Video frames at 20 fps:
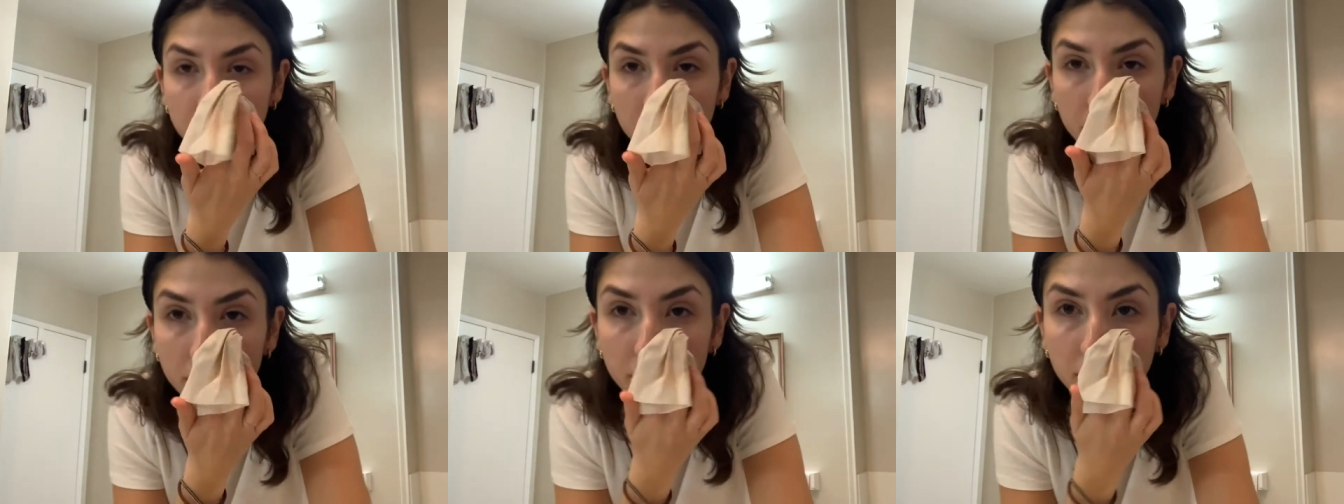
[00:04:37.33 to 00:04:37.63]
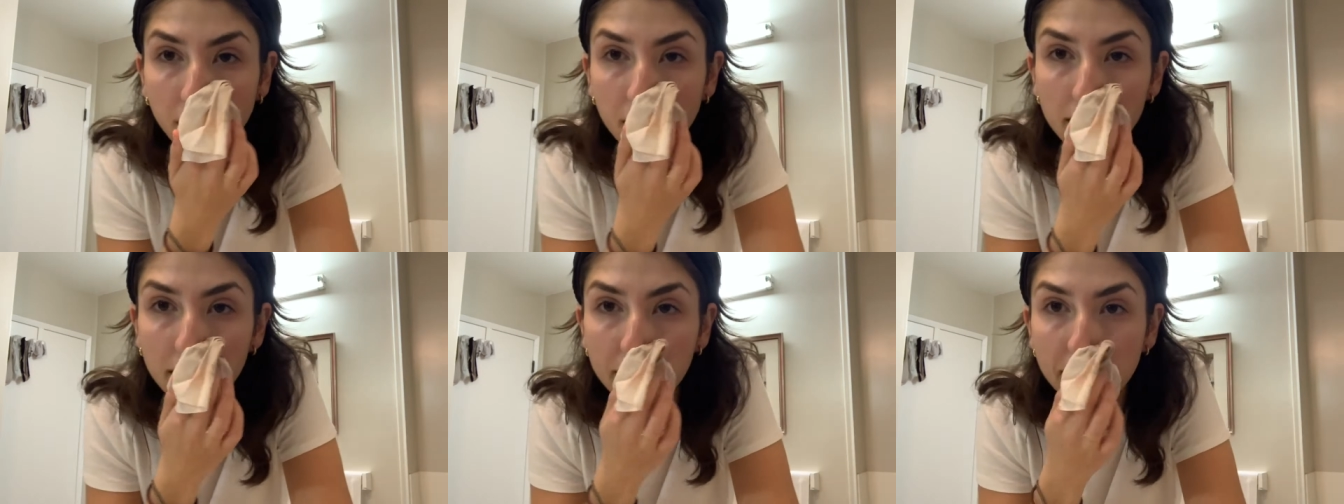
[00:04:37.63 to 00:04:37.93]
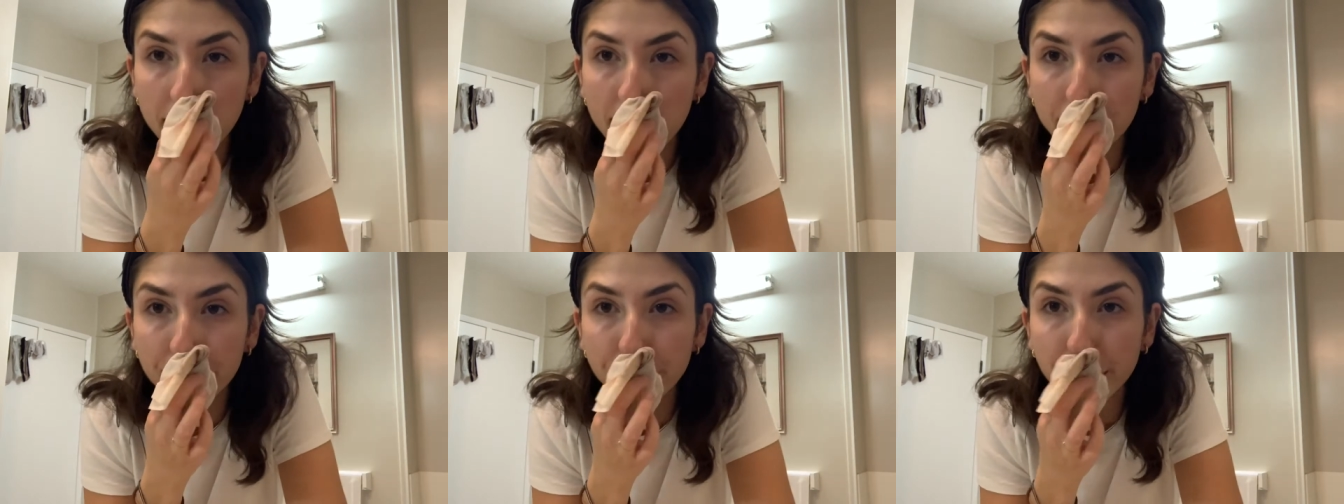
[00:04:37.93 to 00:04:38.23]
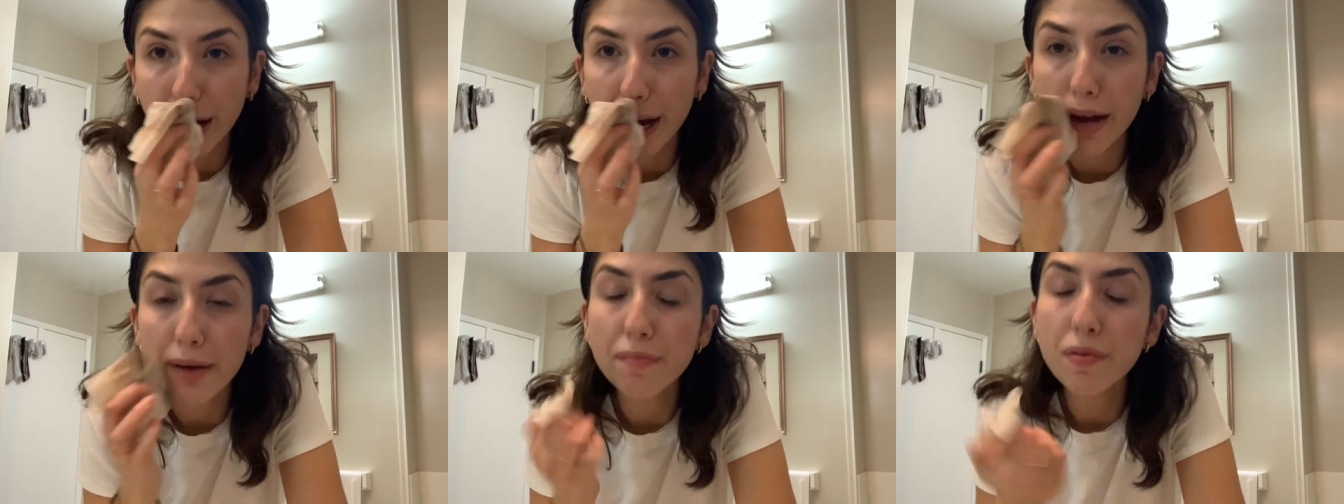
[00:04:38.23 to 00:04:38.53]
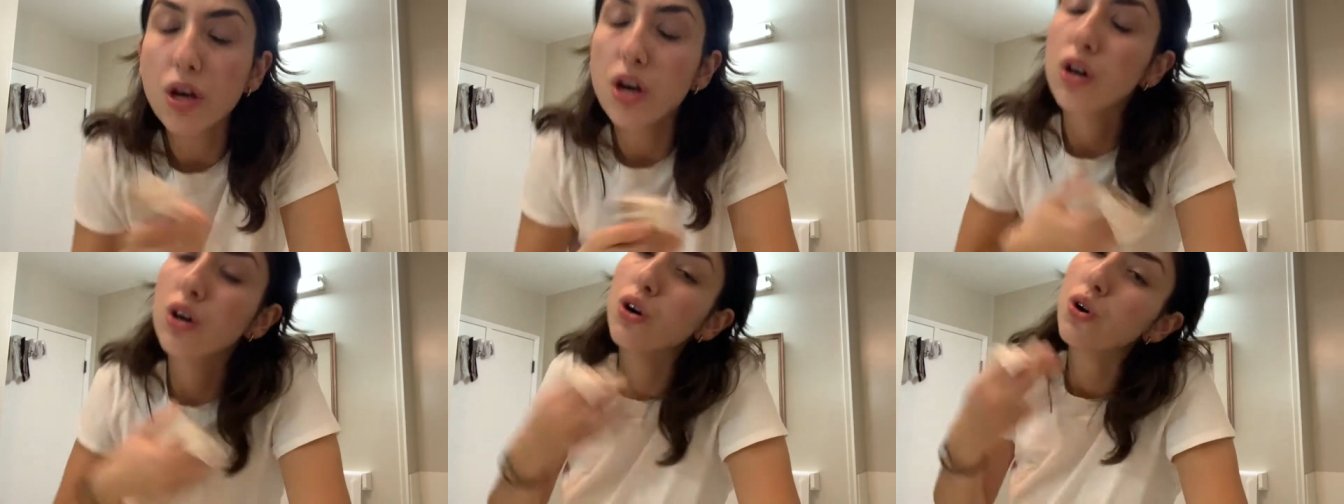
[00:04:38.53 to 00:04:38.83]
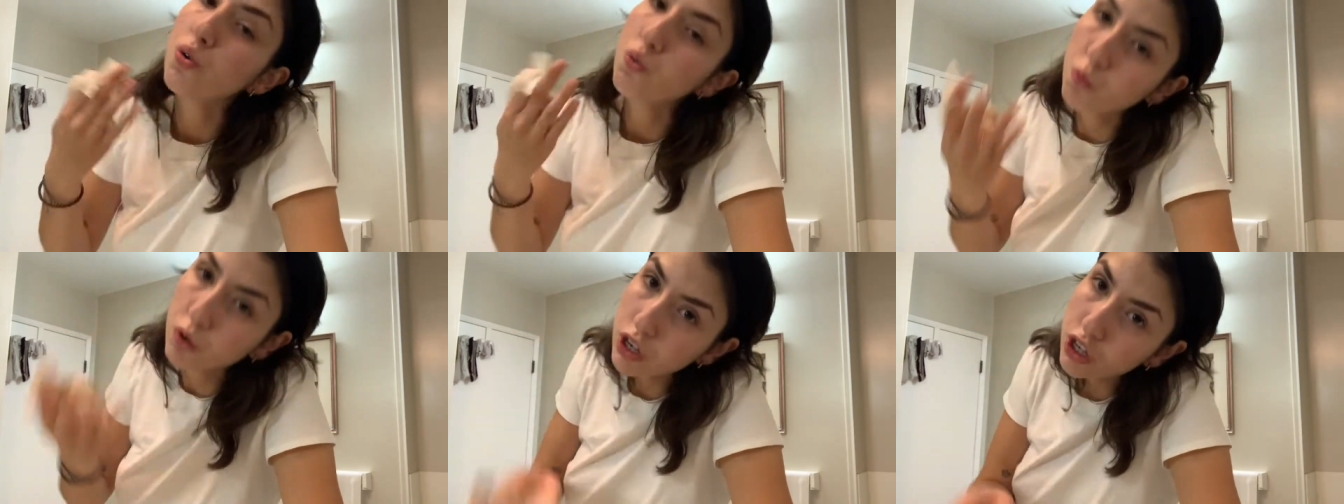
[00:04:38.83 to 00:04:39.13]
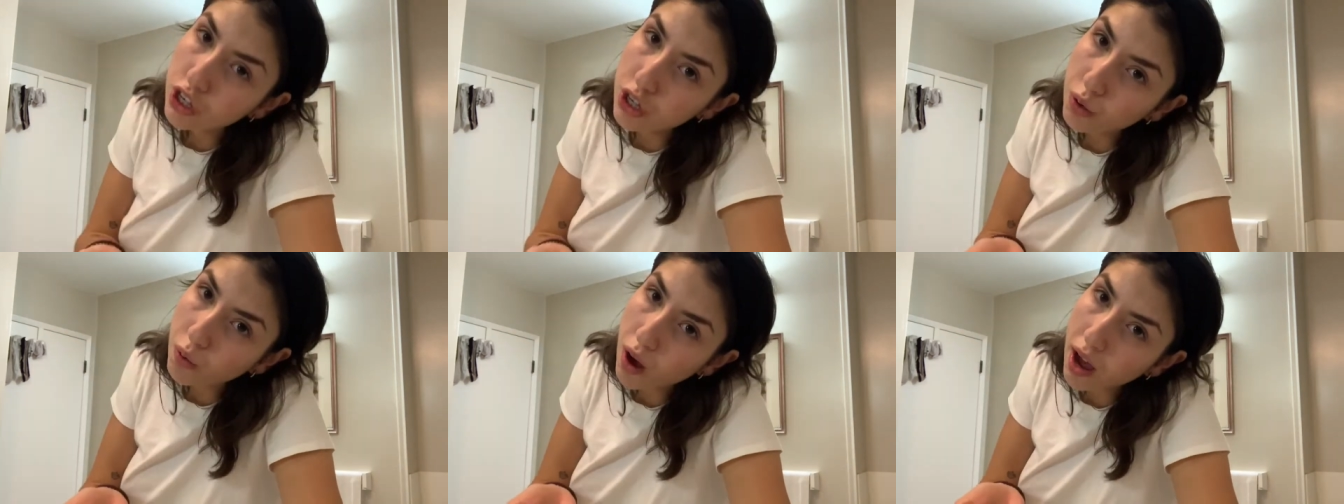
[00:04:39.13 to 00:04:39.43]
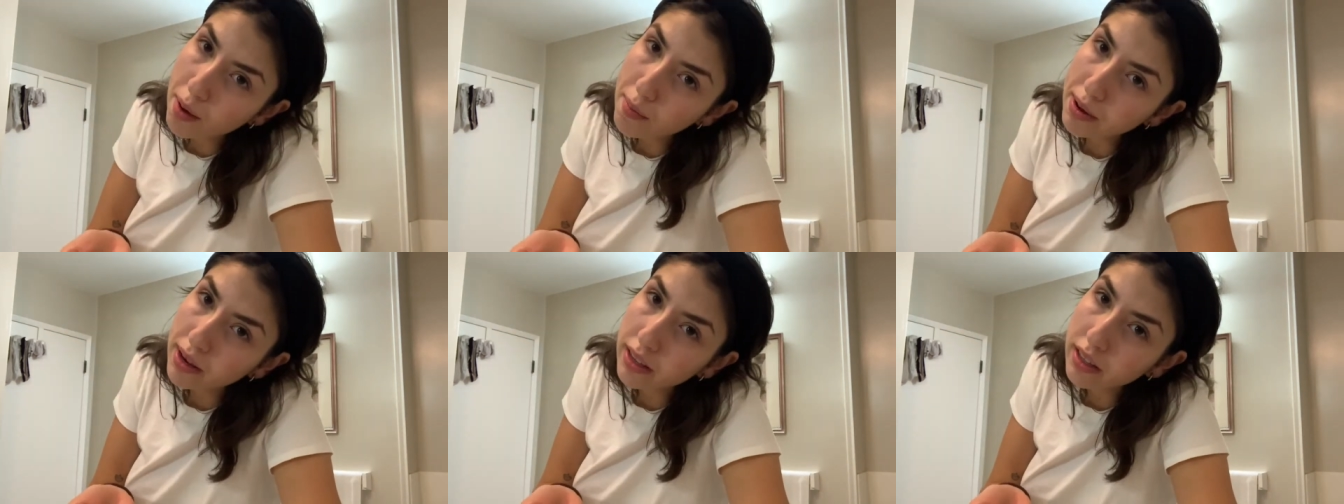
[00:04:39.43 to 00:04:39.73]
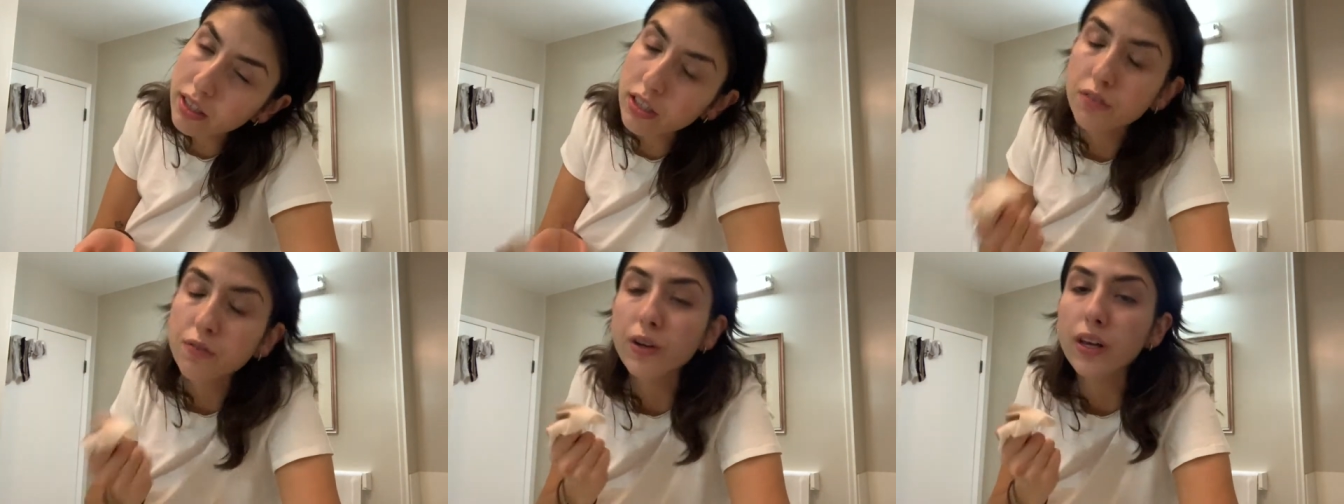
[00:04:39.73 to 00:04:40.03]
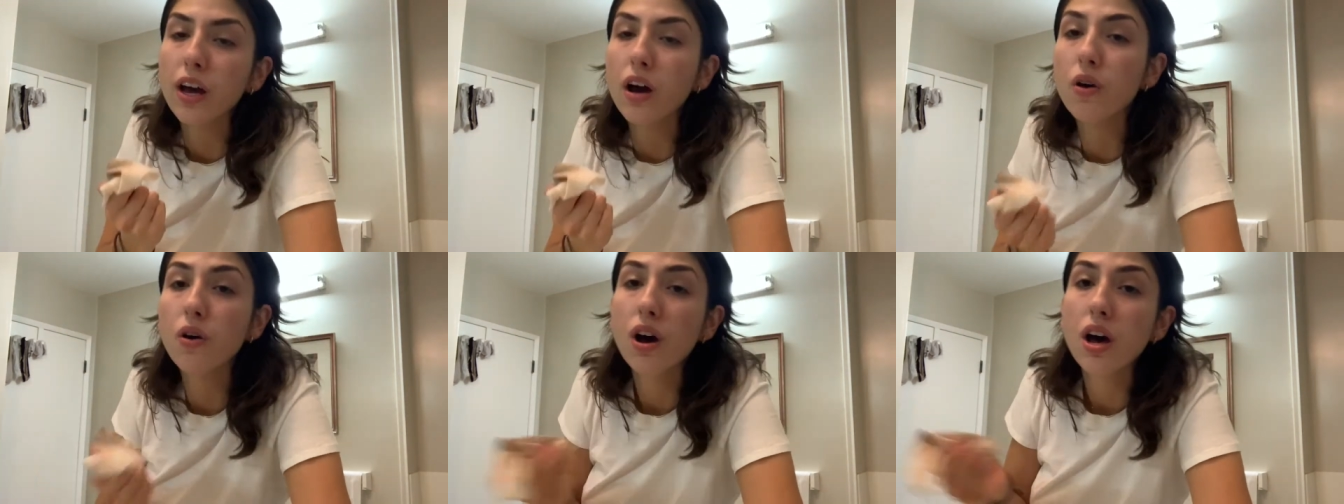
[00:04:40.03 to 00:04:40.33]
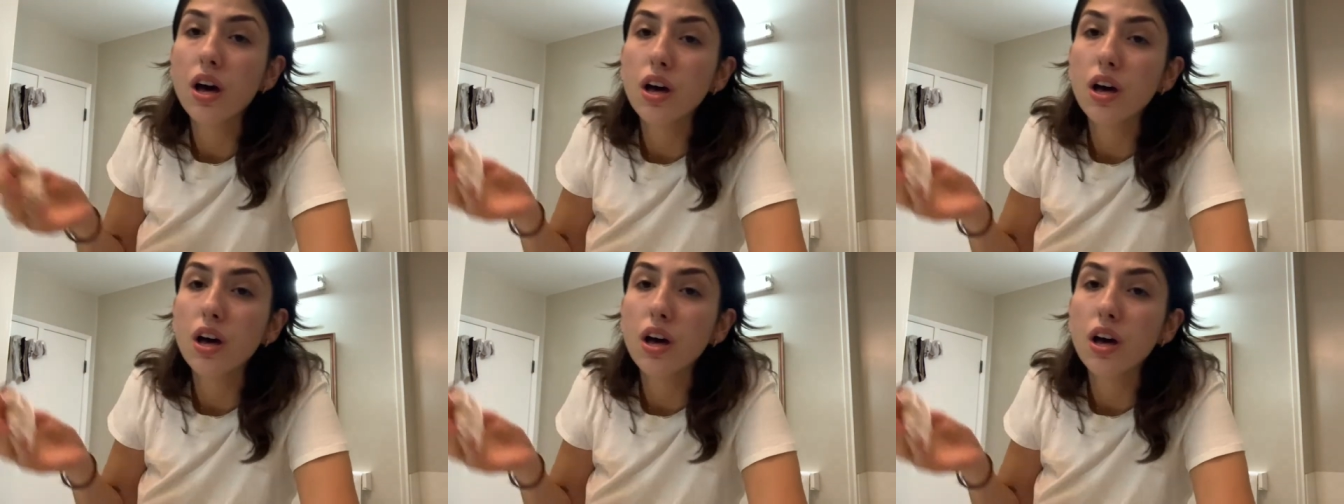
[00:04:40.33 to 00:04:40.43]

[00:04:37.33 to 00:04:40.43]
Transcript: solid amount of time, which is why I'm making this video.